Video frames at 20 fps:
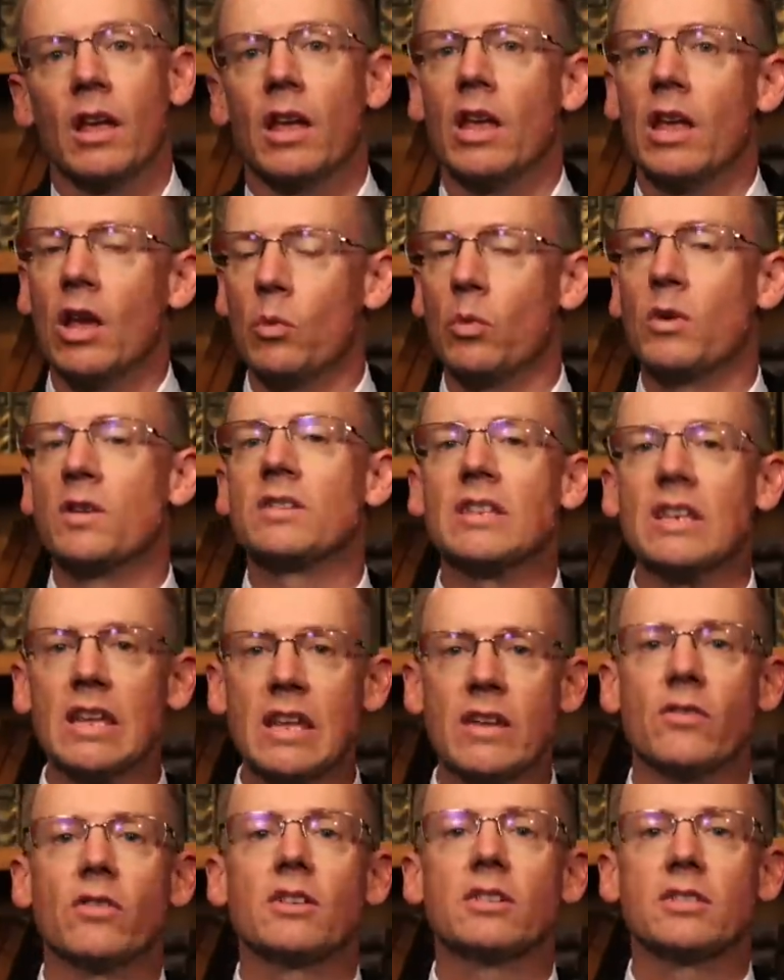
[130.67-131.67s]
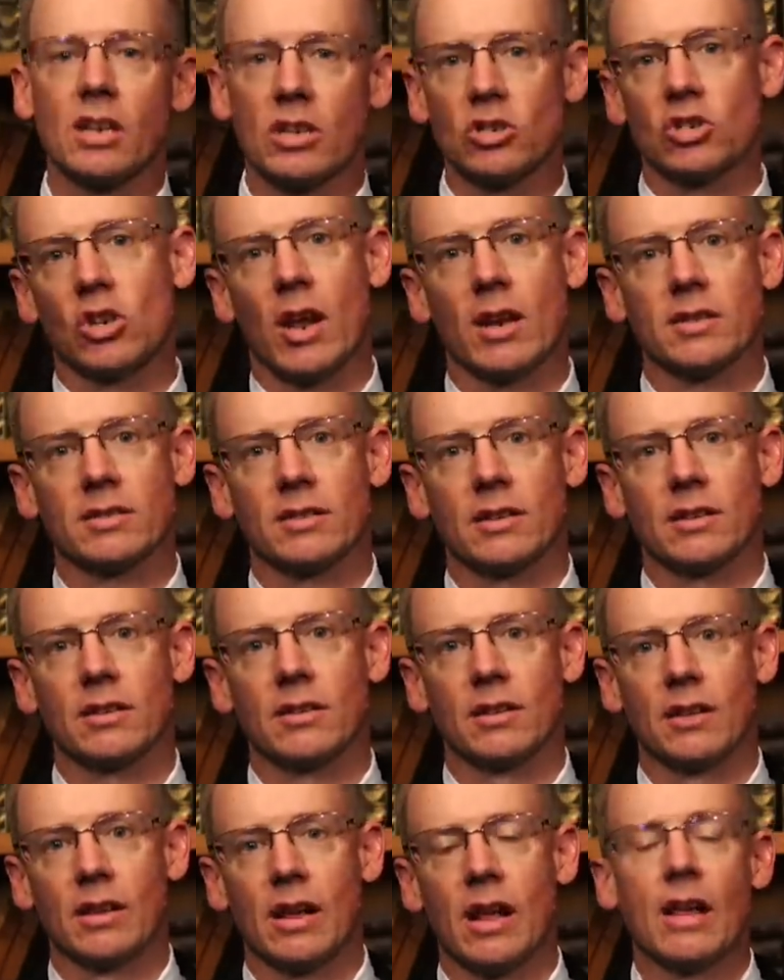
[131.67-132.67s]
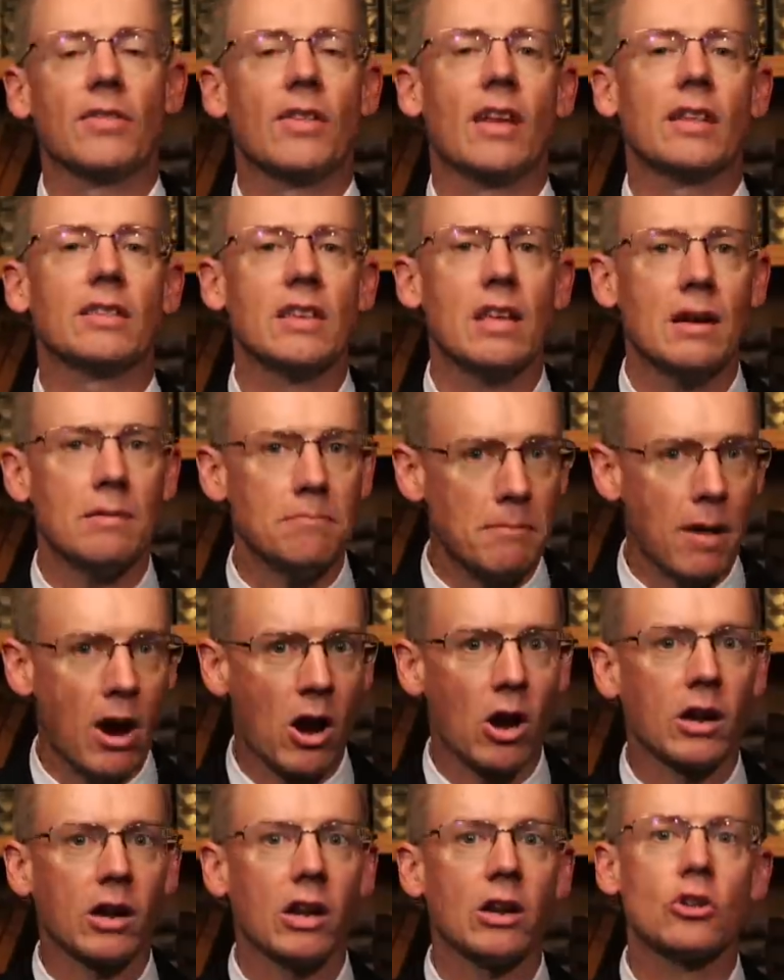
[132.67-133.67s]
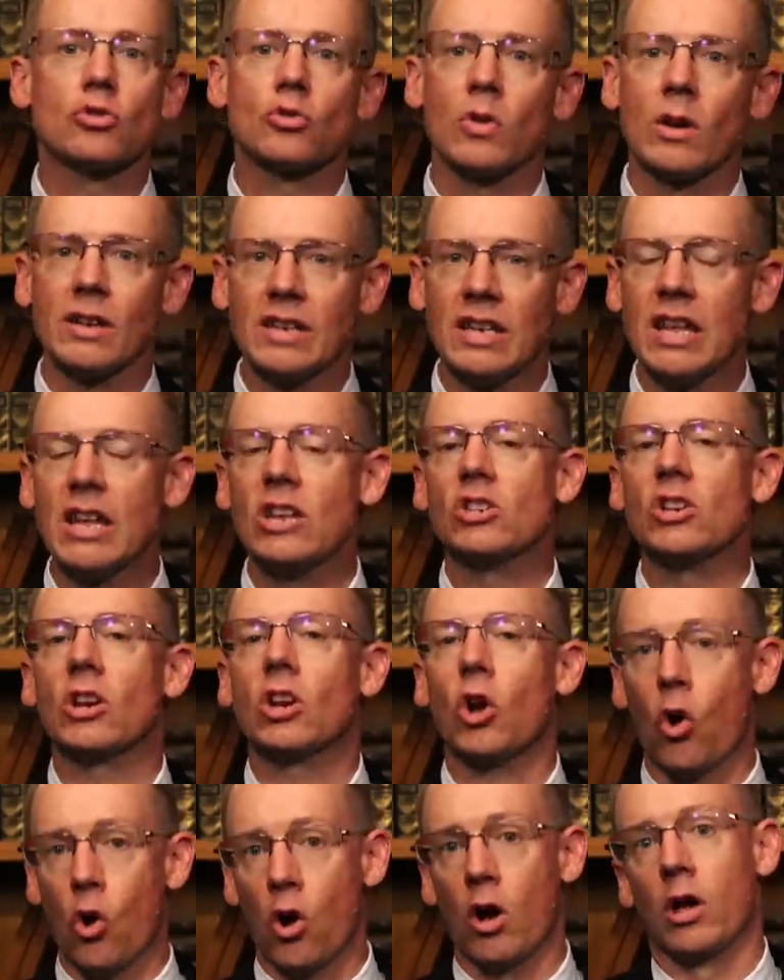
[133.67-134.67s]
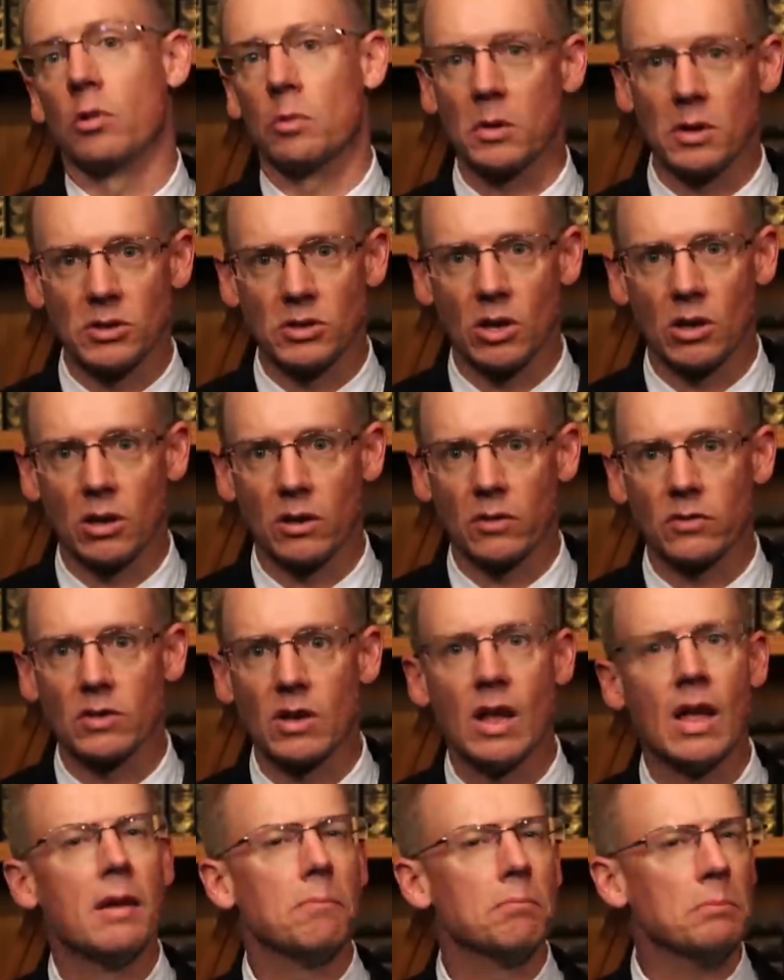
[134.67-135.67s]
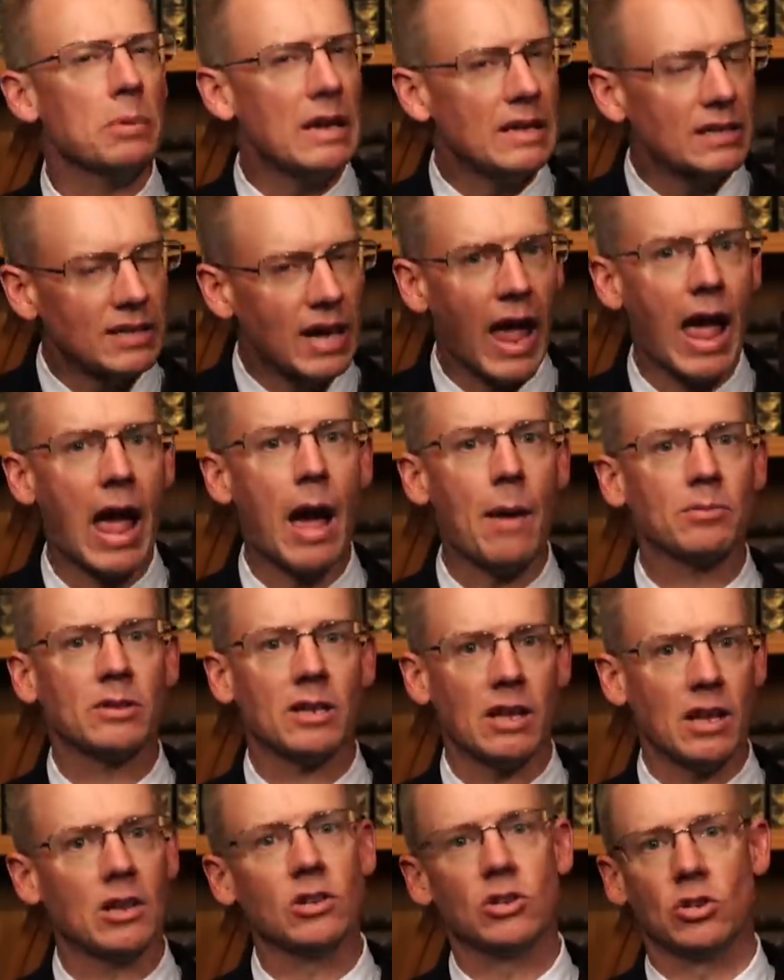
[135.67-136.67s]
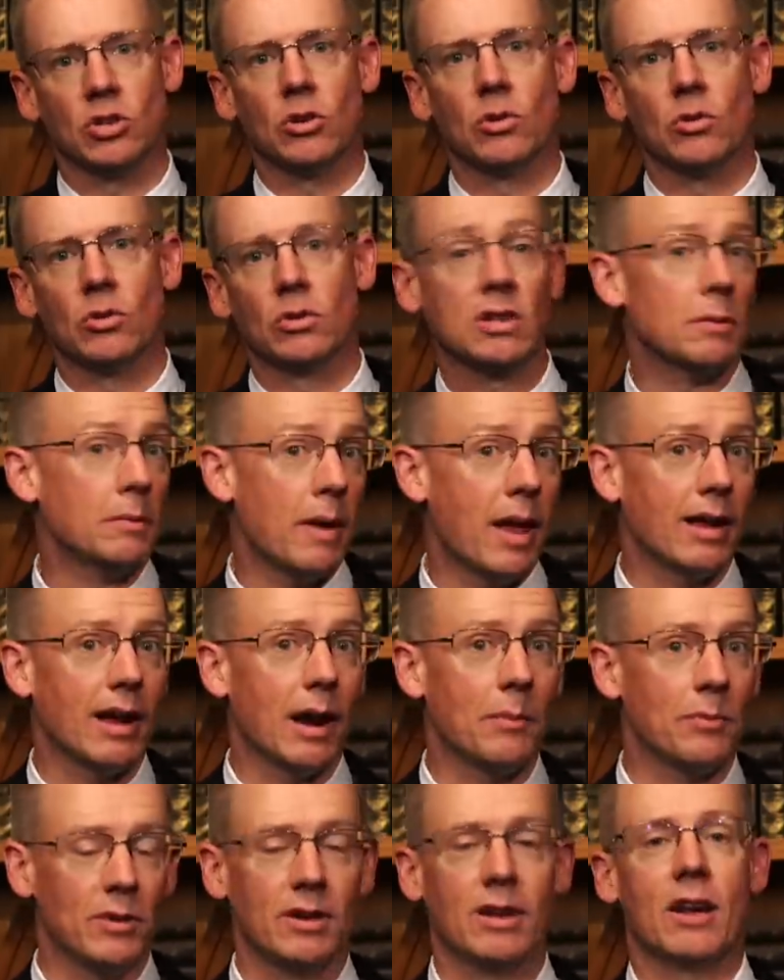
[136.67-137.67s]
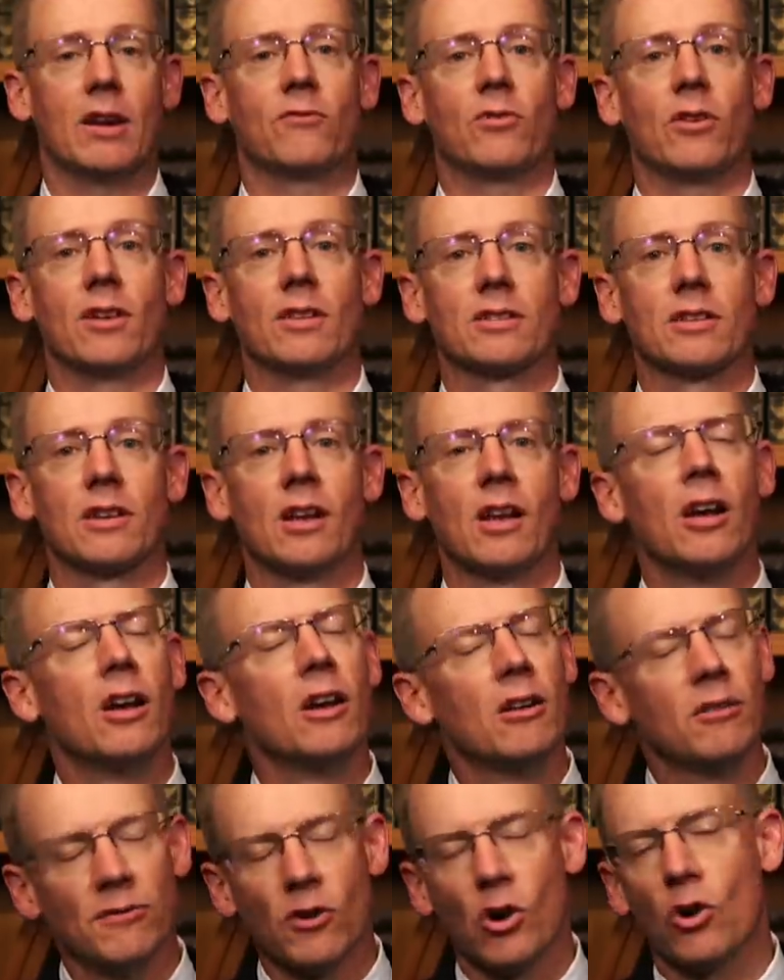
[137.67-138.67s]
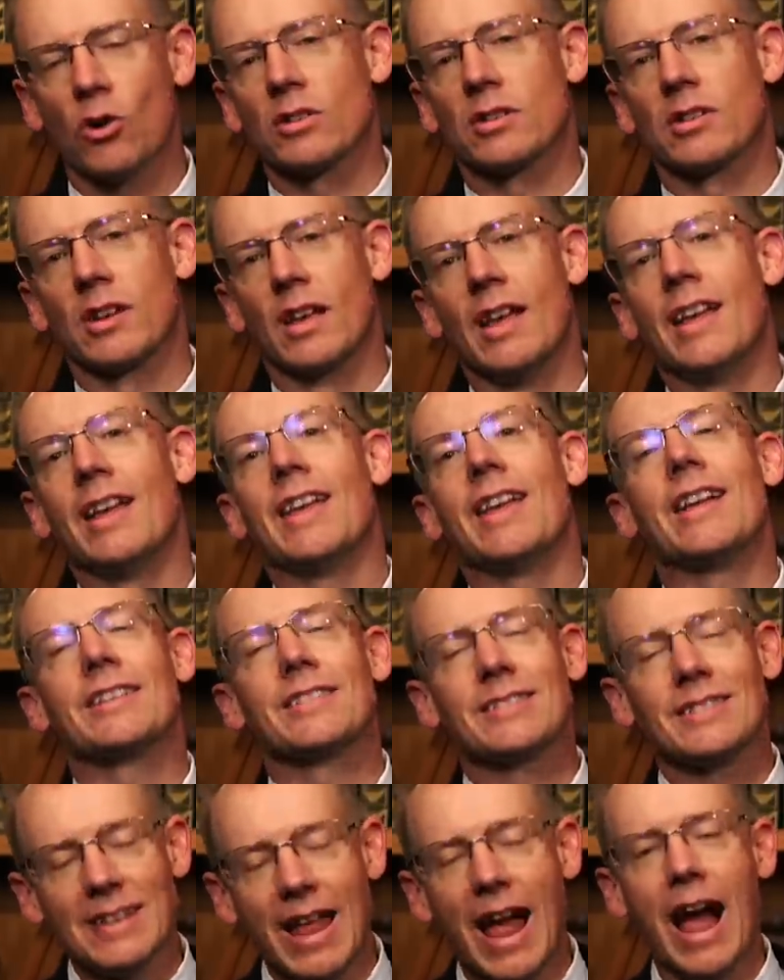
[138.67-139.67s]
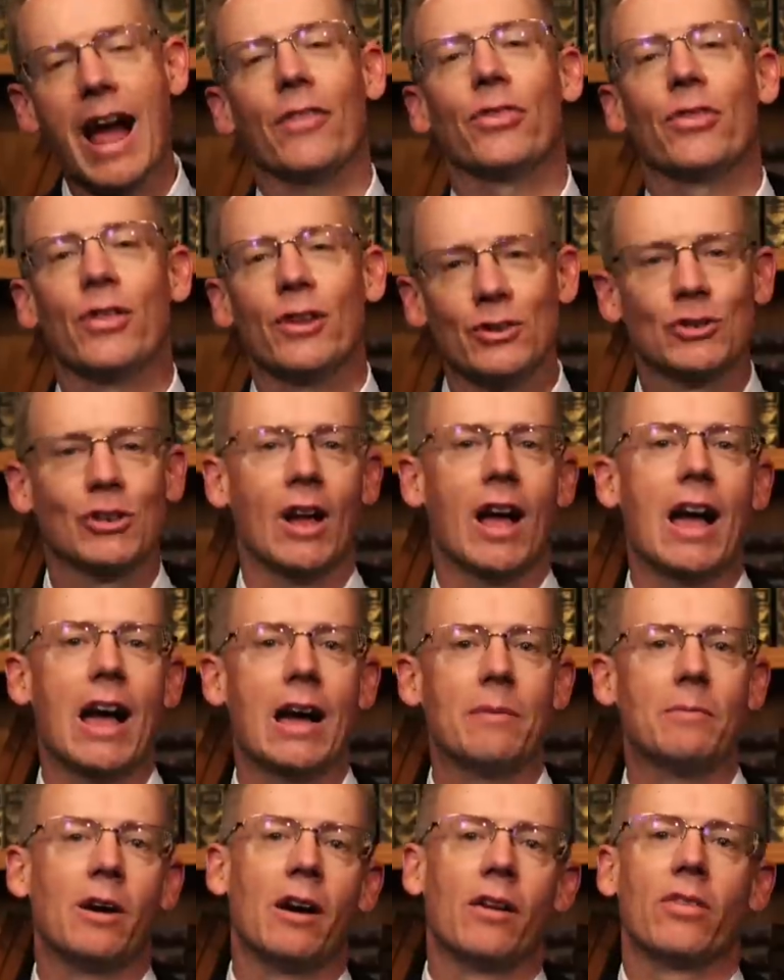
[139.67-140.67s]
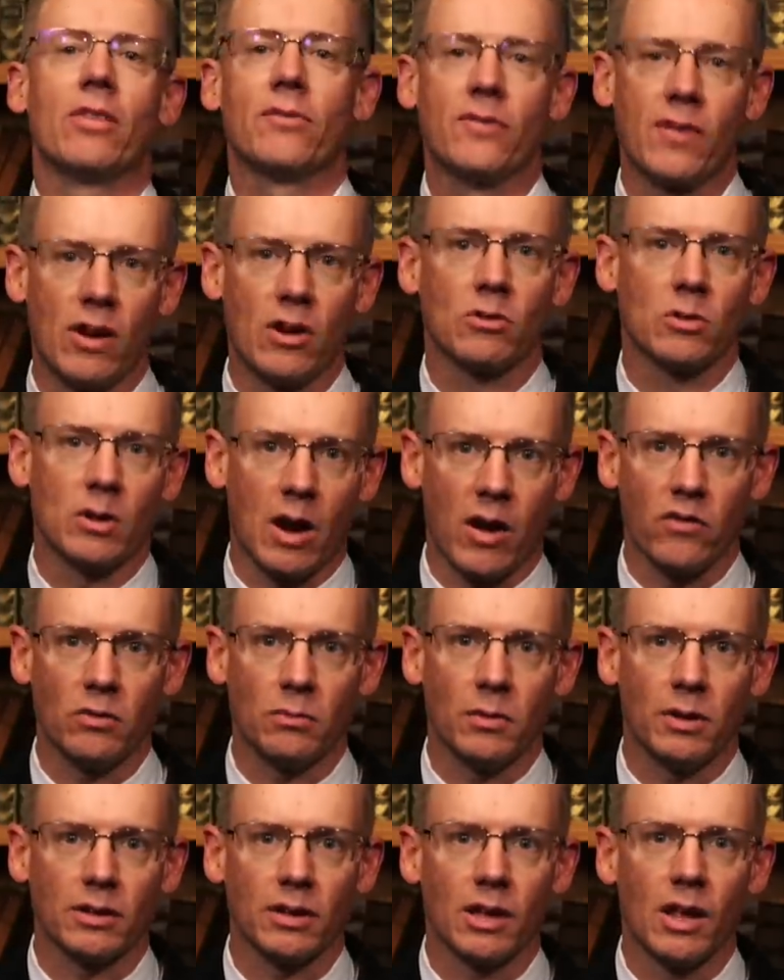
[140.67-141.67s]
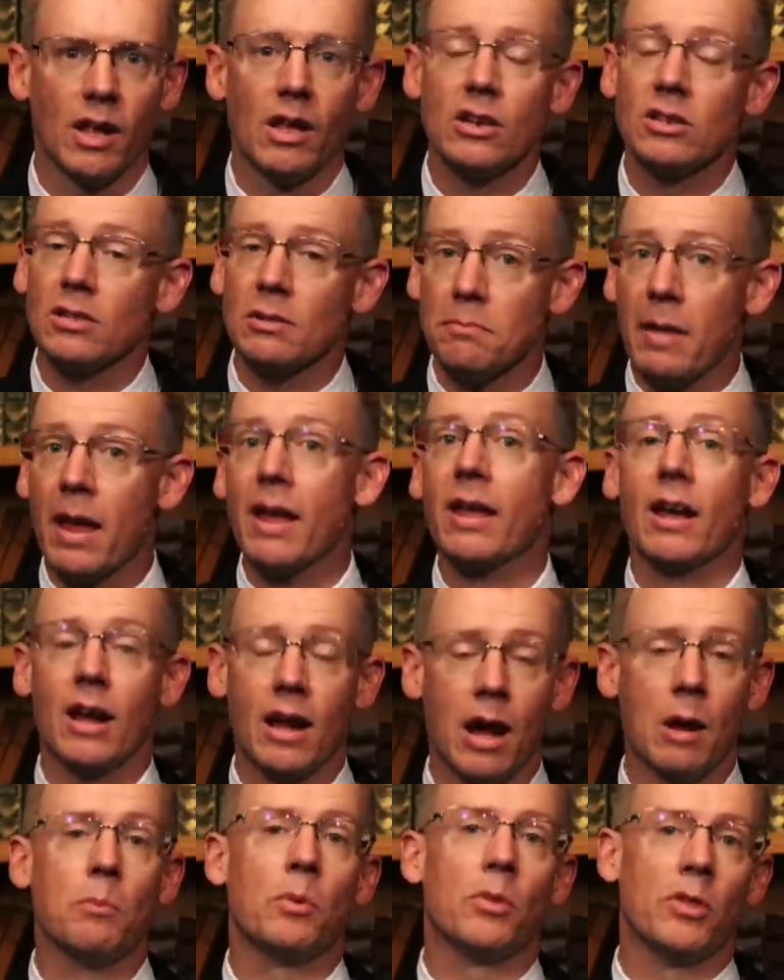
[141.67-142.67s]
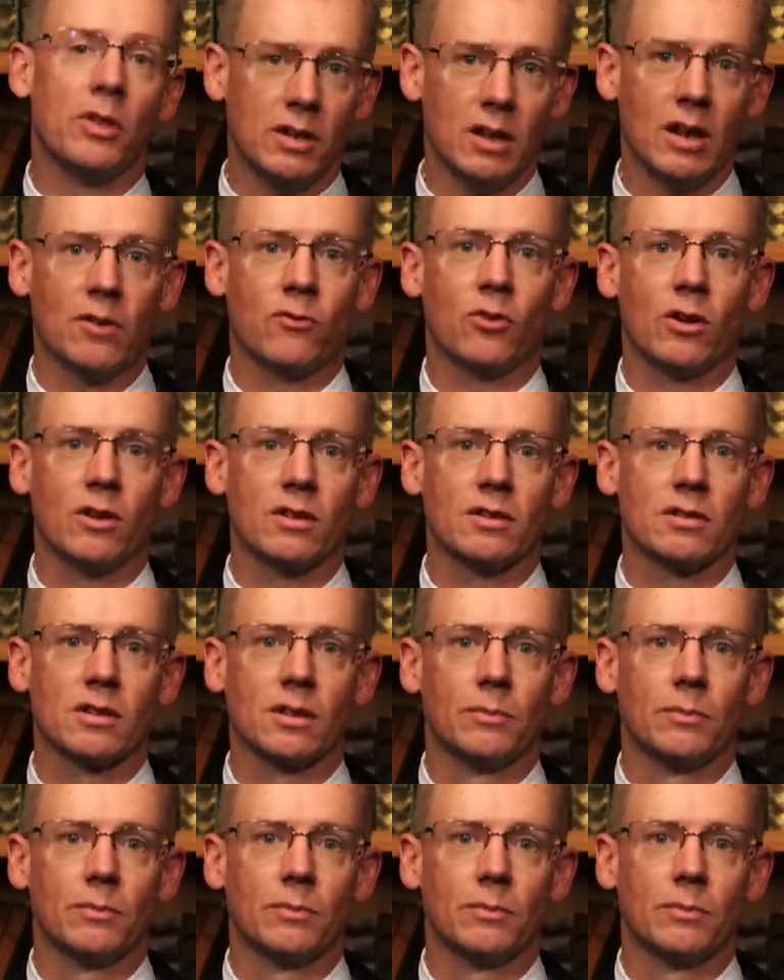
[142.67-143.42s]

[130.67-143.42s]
It was even suggested that the American strategic oil reserves be tapped into to make up the difference. Folks, it's not the job of the federal government to make up the difference.